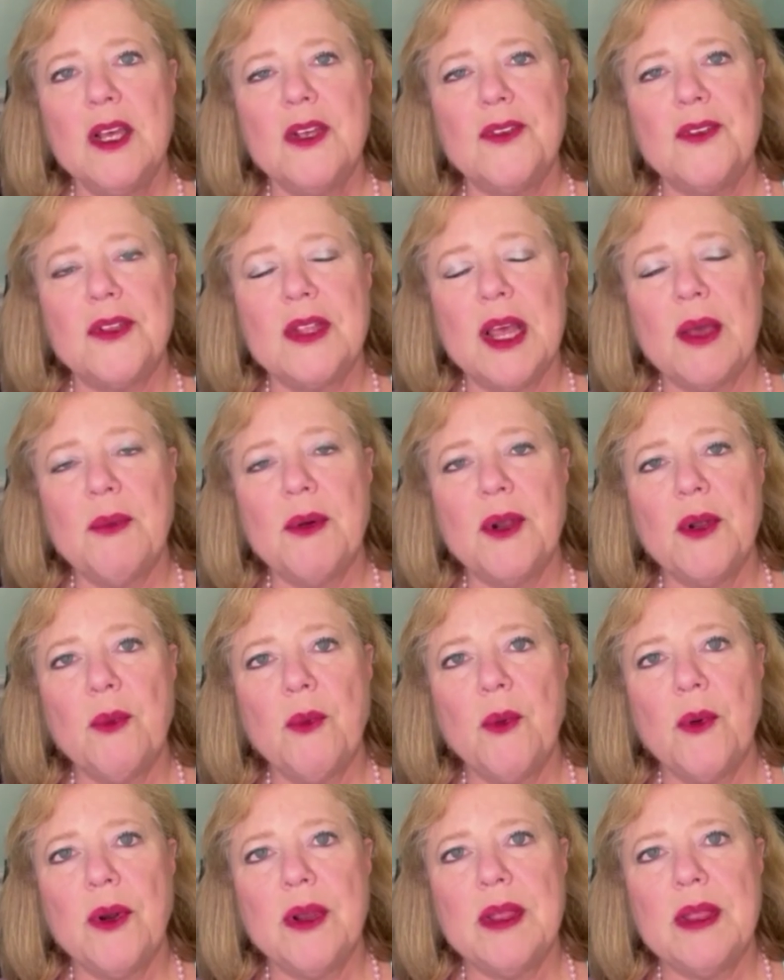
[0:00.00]
So they would
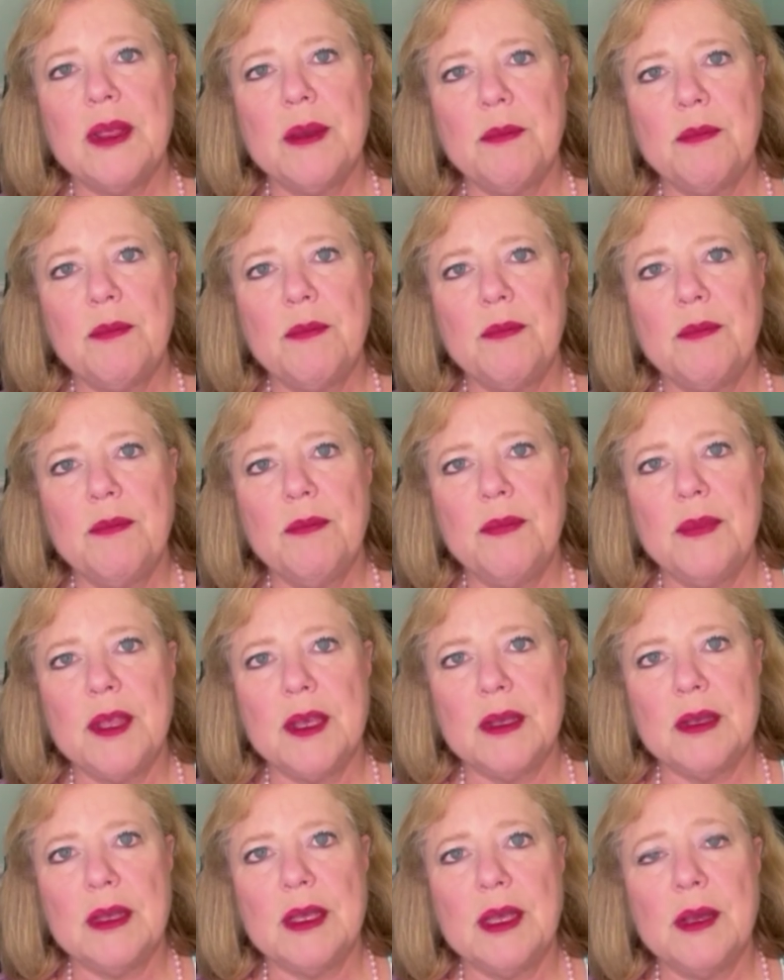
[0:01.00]
award the,
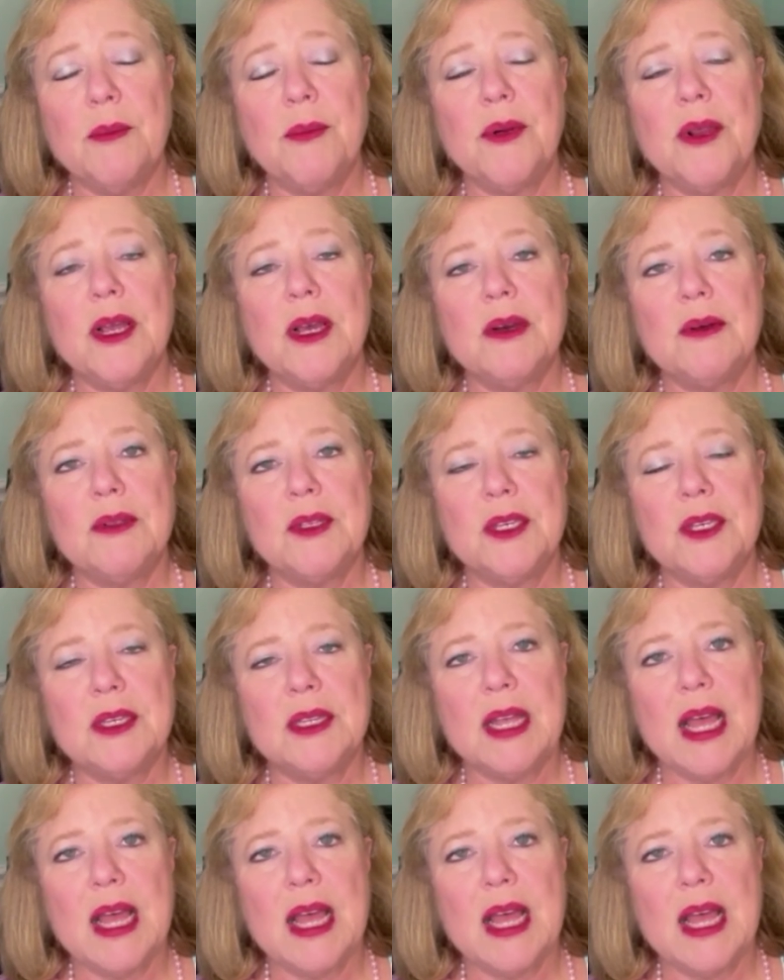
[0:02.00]
the embryo to